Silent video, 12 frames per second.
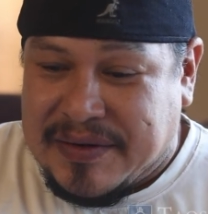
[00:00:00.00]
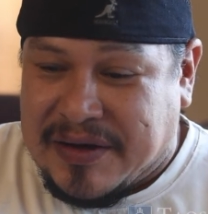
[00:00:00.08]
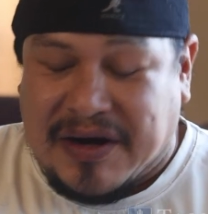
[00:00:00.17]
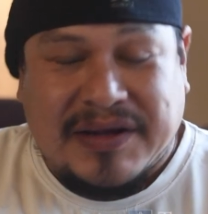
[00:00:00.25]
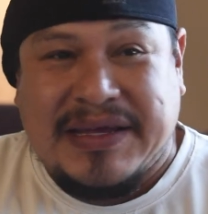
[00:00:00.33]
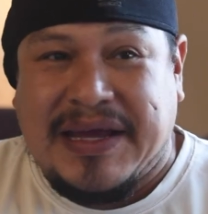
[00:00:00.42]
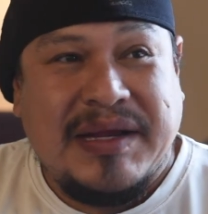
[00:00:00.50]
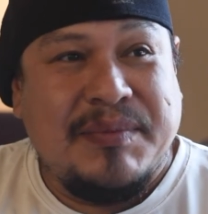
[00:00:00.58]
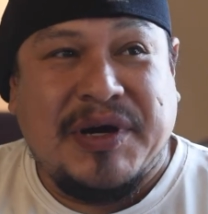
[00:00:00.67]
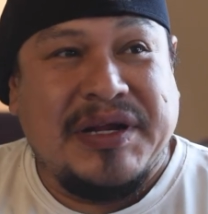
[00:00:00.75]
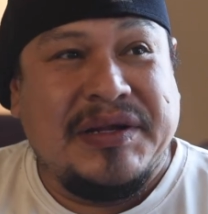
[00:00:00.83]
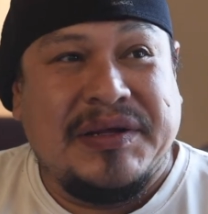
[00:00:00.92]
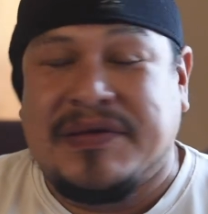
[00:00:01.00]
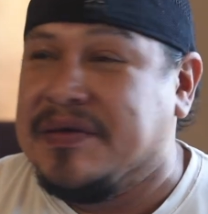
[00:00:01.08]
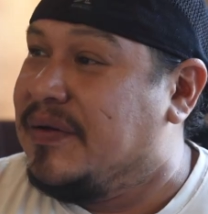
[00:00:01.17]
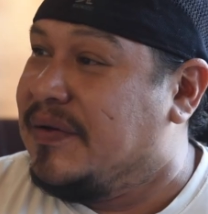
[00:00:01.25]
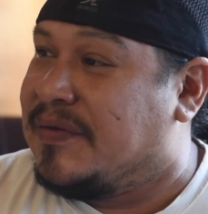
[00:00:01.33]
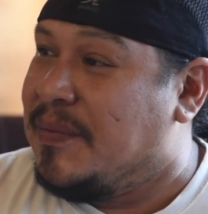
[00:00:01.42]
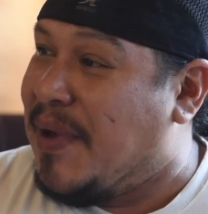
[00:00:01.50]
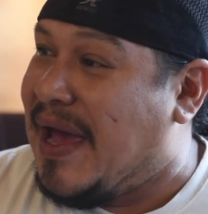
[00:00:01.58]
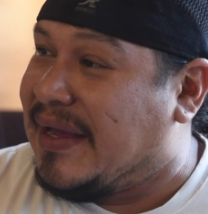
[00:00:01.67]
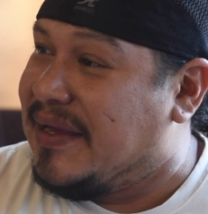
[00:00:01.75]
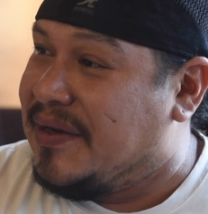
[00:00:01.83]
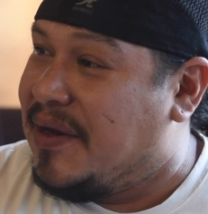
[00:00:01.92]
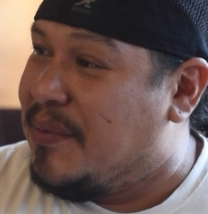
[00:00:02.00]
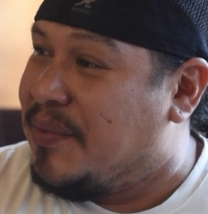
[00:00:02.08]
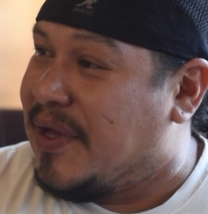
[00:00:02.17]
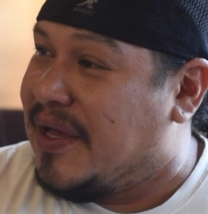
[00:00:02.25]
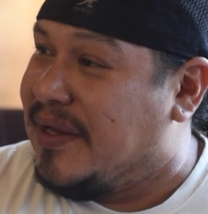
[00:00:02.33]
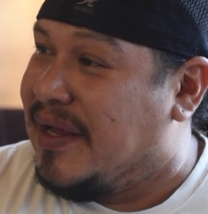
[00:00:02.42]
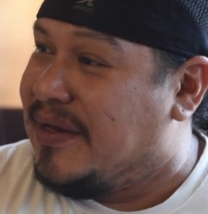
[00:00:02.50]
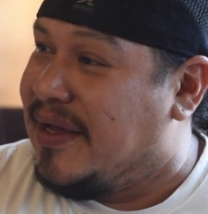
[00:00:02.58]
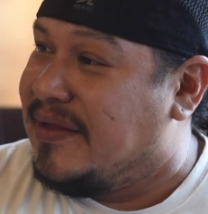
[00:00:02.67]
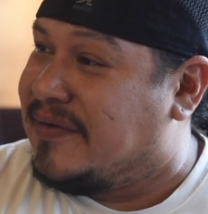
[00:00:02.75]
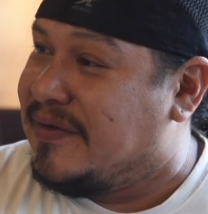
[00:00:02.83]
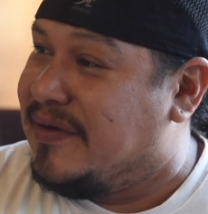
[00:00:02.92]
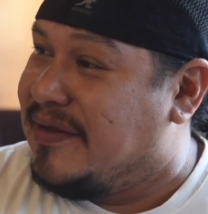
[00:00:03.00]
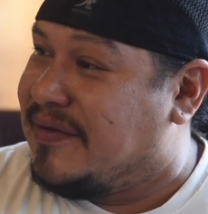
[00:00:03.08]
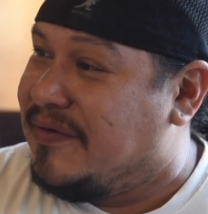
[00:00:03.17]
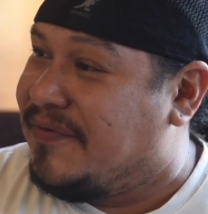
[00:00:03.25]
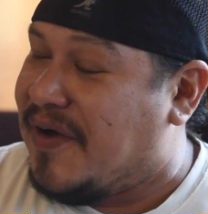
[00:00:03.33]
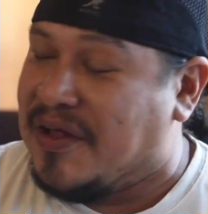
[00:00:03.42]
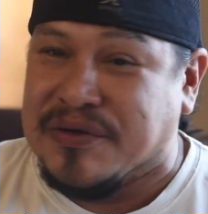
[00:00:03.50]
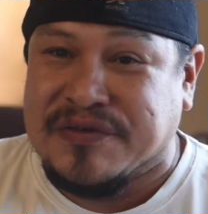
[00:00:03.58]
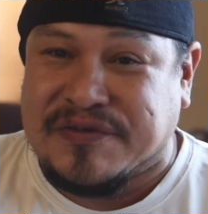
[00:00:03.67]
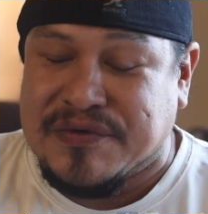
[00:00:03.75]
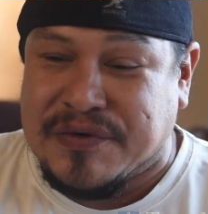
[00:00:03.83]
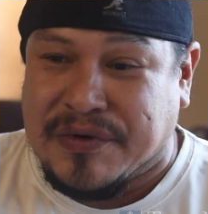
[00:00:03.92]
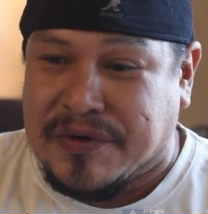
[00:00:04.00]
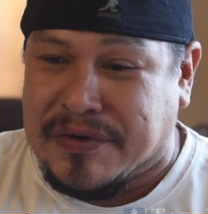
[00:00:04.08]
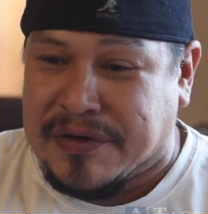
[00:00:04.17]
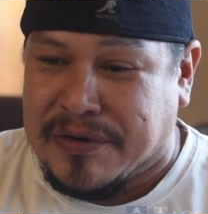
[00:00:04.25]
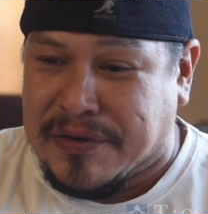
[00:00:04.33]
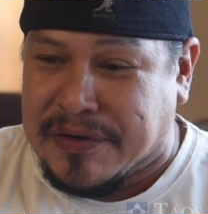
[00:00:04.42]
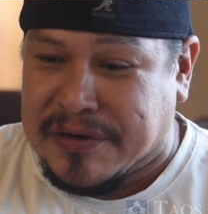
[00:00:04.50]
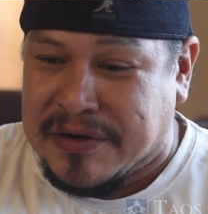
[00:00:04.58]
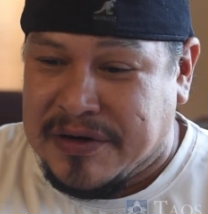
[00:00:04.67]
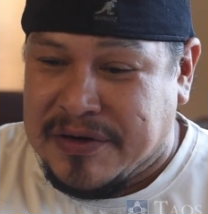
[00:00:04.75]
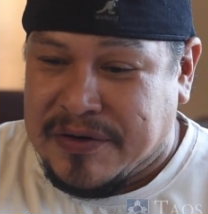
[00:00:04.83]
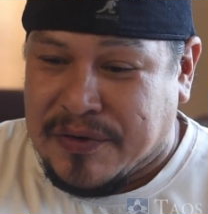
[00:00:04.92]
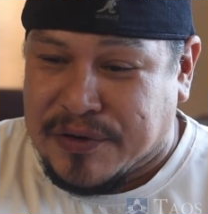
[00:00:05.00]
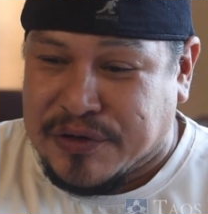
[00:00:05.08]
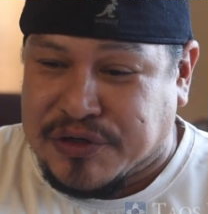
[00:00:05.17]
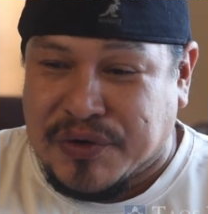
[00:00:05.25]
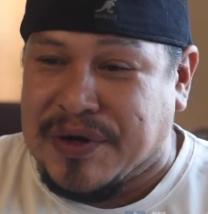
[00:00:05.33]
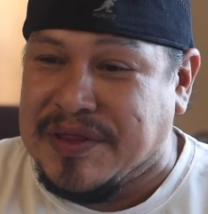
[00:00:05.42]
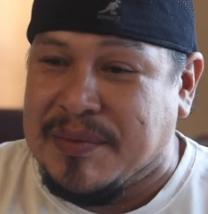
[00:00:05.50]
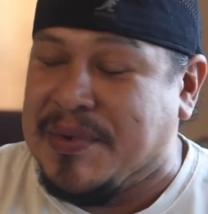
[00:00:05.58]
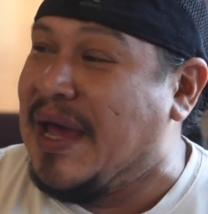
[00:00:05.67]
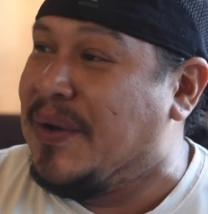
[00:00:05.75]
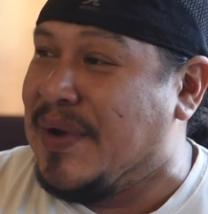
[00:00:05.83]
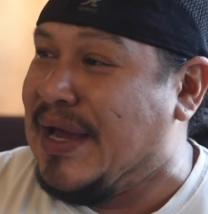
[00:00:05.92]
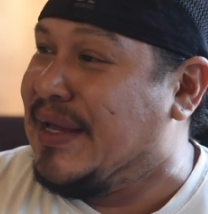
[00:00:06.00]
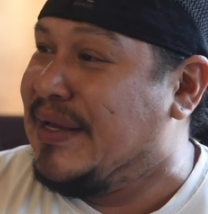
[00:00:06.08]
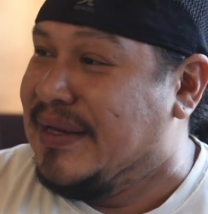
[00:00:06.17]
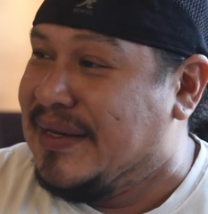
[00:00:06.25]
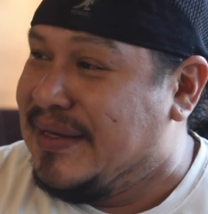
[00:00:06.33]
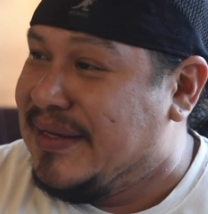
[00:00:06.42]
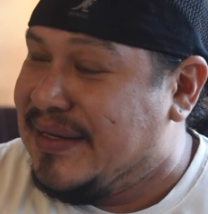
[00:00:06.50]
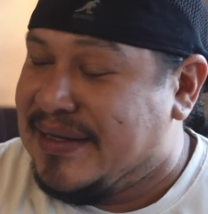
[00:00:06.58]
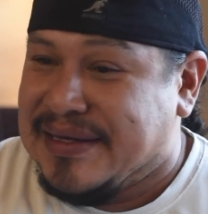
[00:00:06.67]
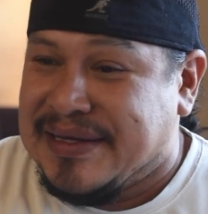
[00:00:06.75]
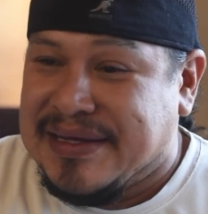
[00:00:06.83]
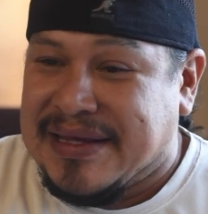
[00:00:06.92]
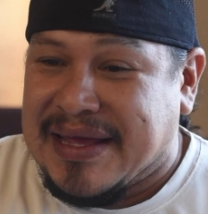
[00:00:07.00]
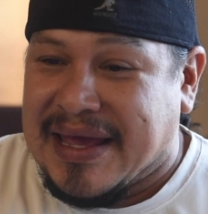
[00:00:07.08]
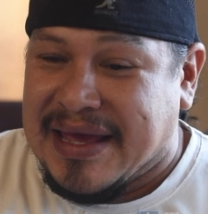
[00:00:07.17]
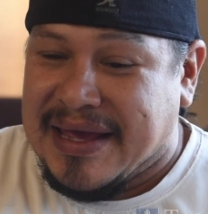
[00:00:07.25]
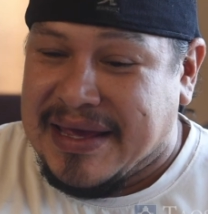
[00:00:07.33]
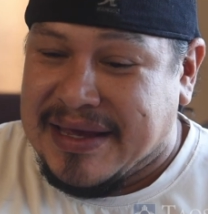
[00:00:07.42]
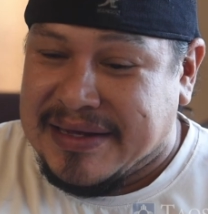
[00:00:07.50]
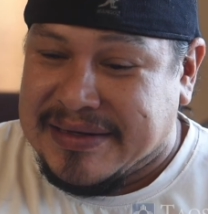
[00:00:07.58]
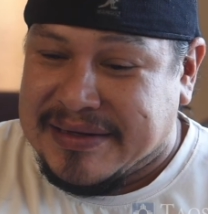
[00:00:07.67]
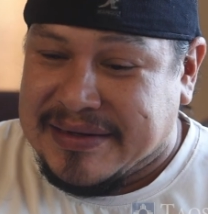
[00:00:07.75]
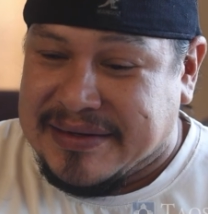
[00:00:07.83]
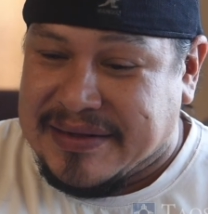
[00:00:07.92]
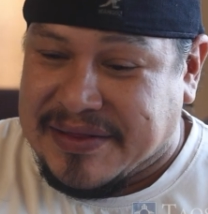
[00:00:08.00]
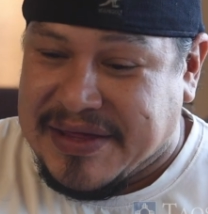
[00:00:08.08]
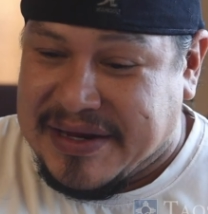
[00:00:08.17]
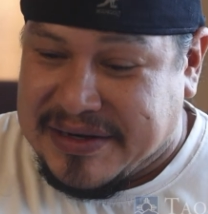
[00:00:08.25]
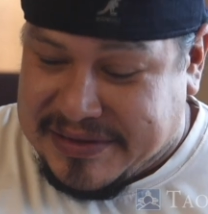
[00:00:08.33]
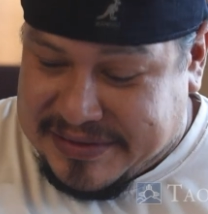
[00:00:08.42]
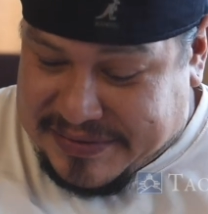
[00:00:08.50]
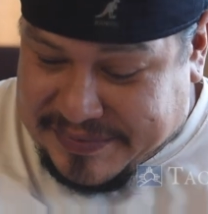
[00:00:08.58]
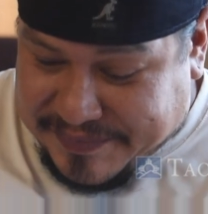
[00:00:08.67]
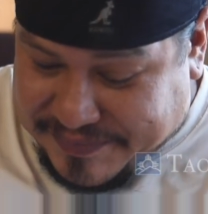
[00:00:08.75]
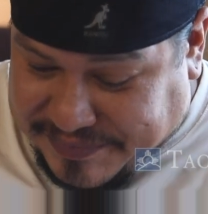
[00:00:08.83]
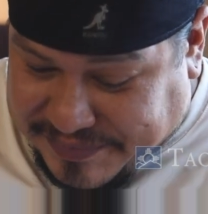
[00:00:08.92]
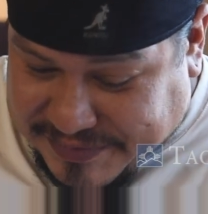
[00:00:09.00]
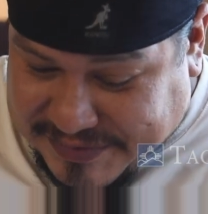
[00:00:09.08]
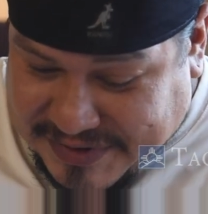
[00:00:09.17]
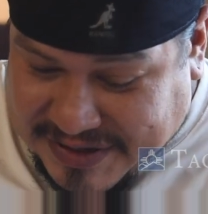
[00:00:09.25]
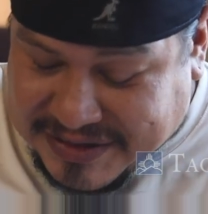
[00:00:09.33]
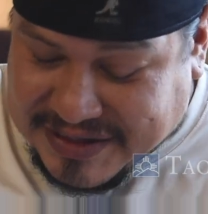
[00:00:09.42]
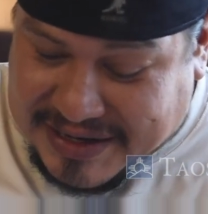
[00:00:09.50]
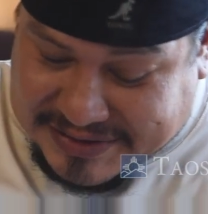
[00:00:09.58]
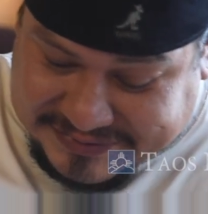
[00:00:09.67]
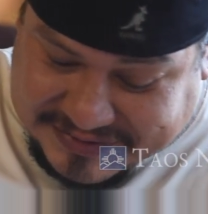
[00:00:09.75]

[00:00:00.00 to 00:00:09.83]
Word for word: hardly anybody to, to, to back it up uh-huh. and, and to, to follow suit or, or, or, to join the bandwagon. Yes. And then a lot of